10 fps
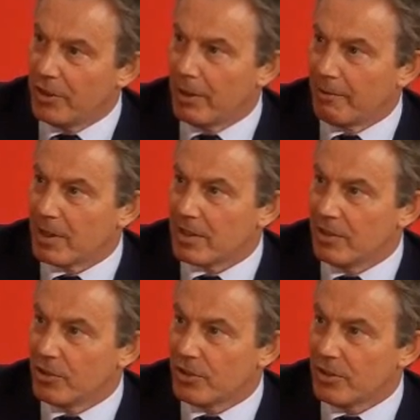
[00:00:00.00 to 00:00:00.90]
of UN
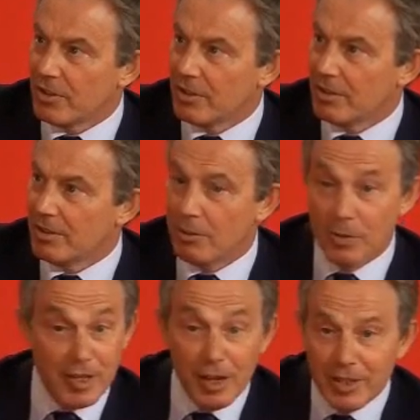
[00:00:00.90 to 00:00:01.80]
resolutions.
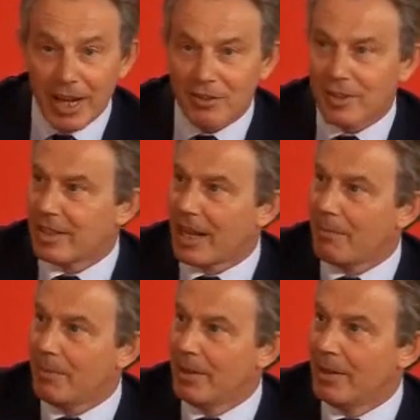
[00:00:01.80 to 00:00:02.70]
There's no doubt
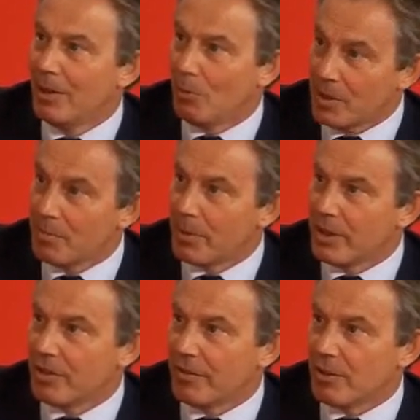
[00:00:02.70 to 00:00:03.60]
Saddam was in
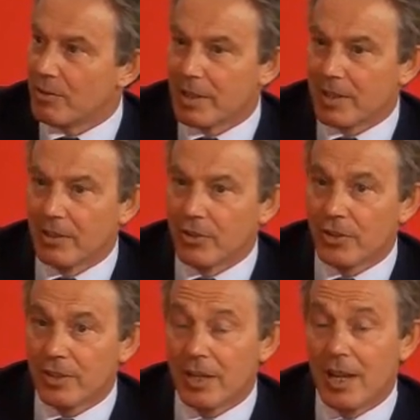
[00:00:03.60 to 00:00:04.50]
breach of those
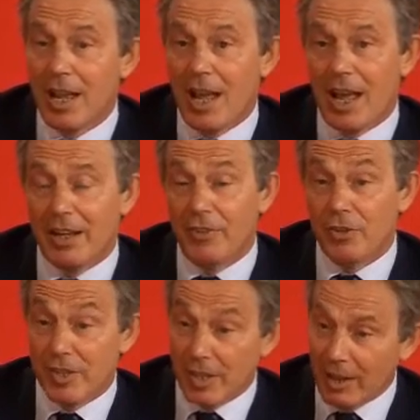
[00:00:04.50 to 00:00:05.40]
resolutions. And if you
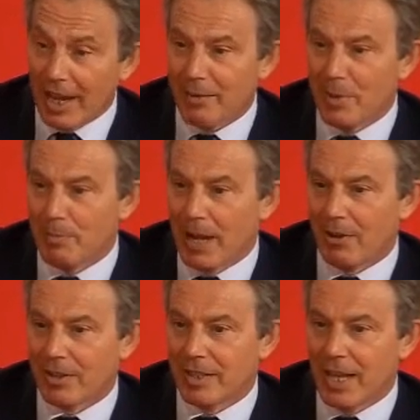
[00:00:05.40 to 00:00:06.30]
still had him in
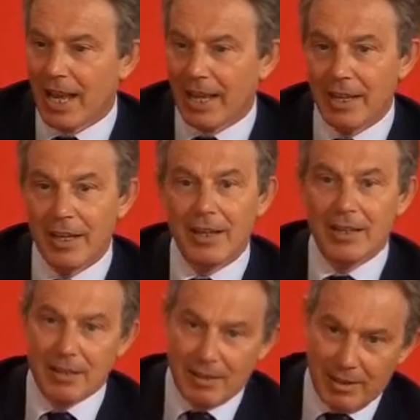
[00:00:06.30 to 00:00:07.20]
power today,
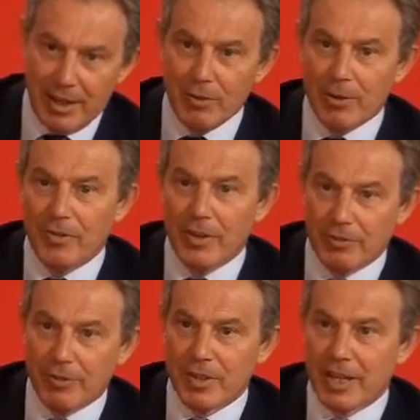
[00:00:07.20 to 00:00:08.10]
okay, you would have a
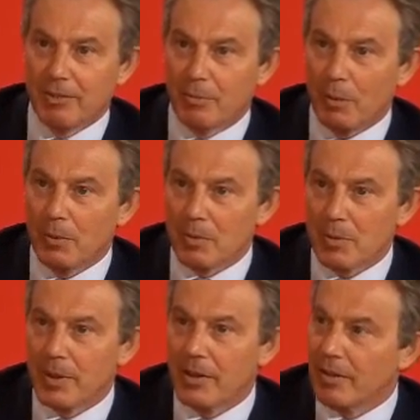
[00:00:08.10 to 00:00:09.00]
different set of problems,
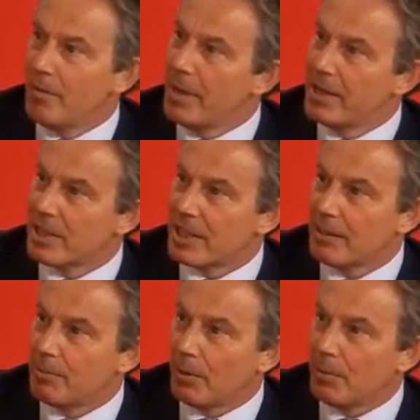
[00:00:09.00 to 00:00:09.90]
but you'd have a major set
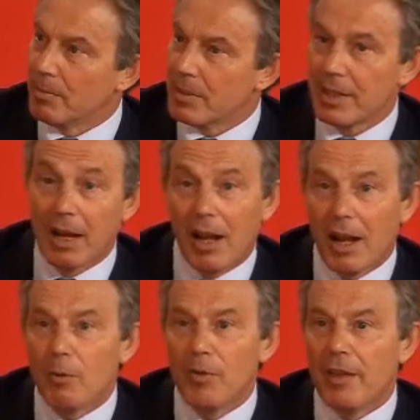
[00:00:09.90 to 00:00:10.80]
of problems. Now,
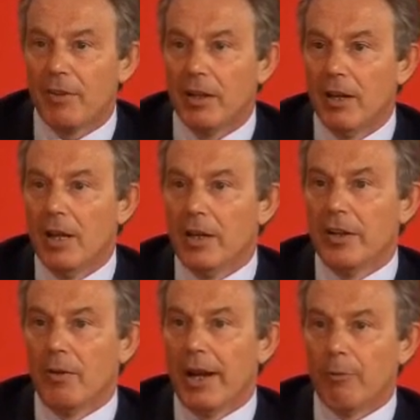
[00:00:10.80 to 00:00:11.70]
I will never,
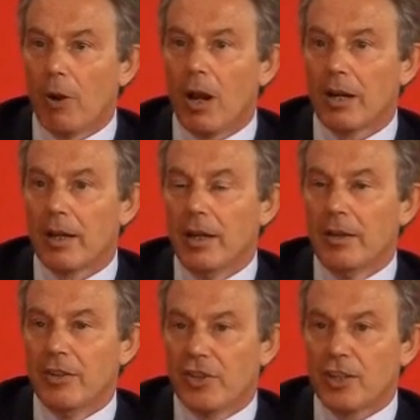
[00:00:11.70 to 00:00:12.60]
you know, Iraq,
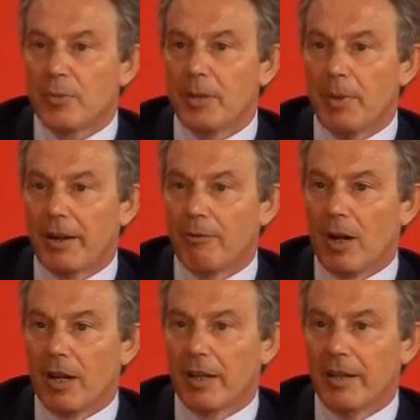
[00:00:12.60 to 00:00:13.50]
the judgment about
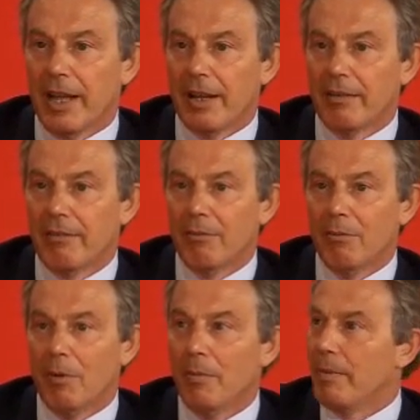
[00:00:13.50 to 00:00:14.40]
Iraq in the end
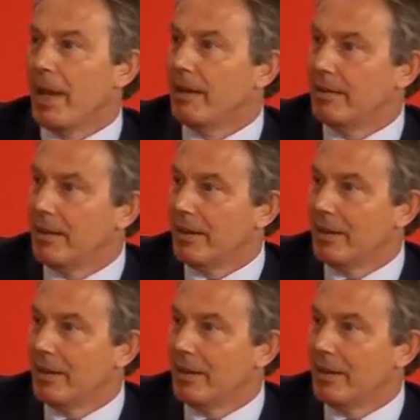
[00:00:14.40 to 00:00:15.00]
will be made